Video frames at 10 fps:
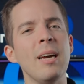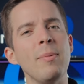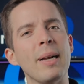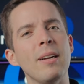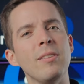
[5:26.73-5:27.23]

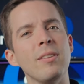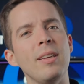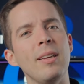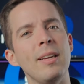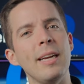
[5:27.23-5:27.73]
because
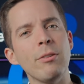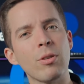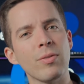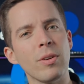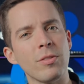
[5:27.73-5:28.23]

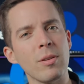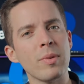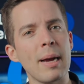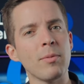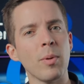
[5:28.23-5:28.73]
introverts
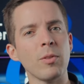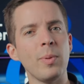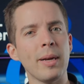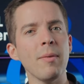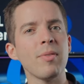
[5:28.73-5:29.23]
sometimes won't
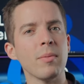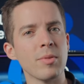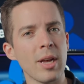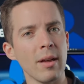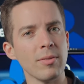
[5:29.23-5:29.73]
speak up for
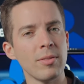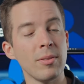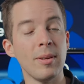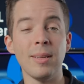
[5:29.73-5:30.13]
themselves.